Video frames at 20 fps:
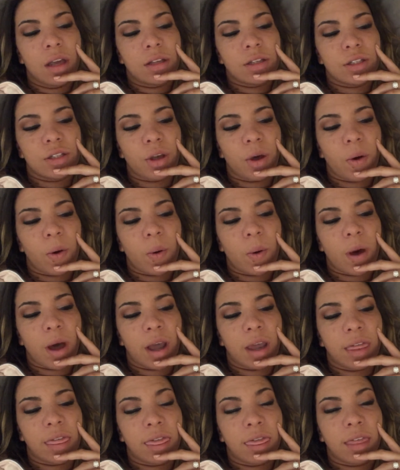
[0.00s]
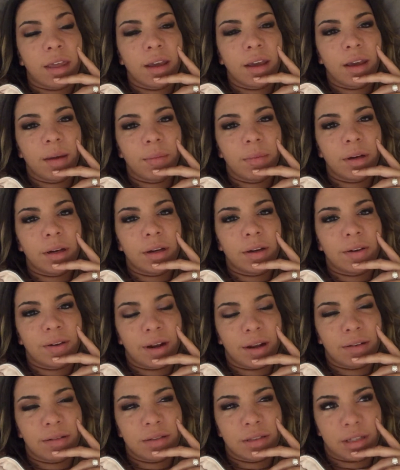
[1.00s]
so I think I'm gonna go
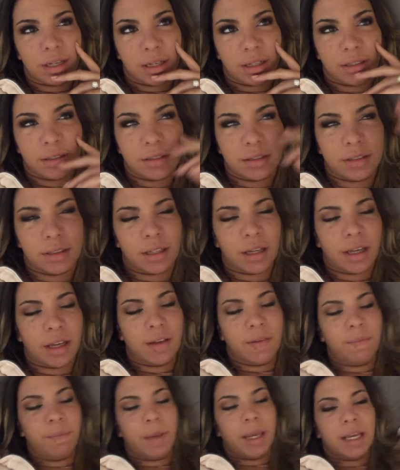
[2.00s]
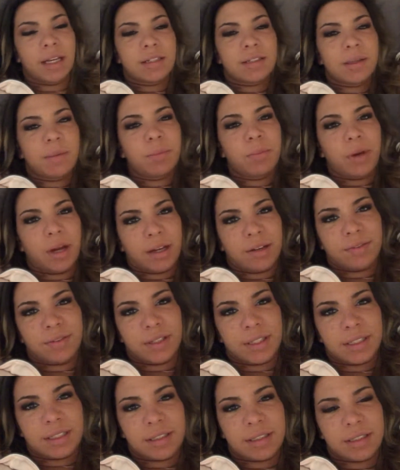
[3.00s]
downstairs and make some
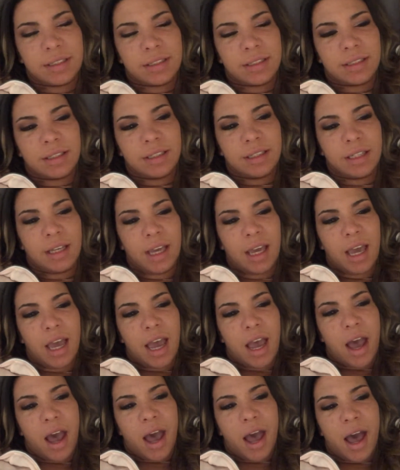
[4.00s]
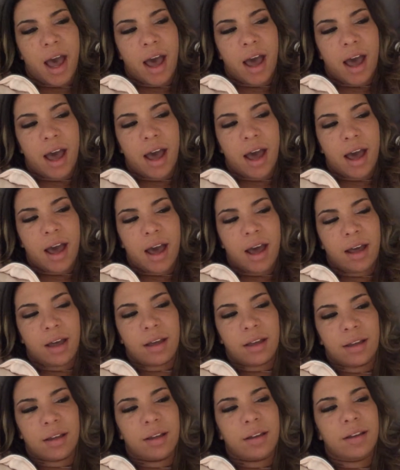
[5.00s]
breakfast.
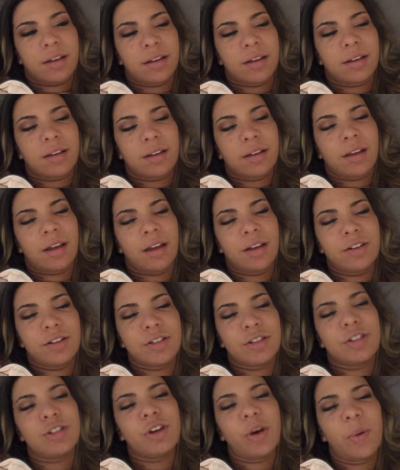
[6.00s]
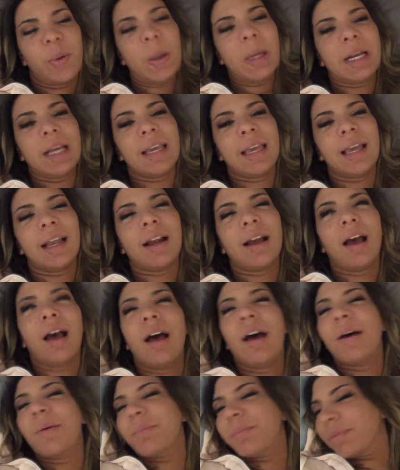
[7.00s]
I just don't want to get
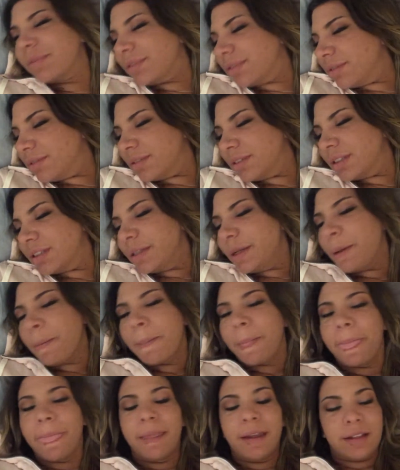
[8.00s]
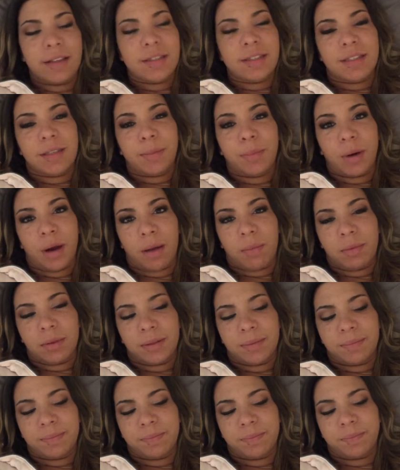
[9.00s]
up. That's the
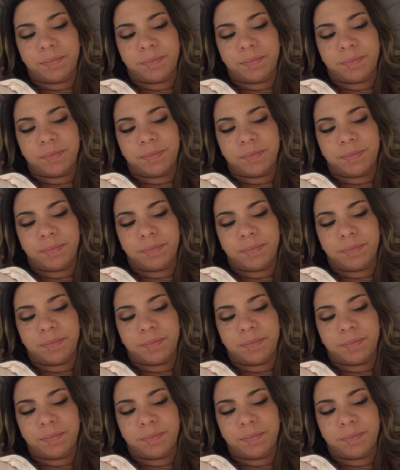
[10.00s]
problem.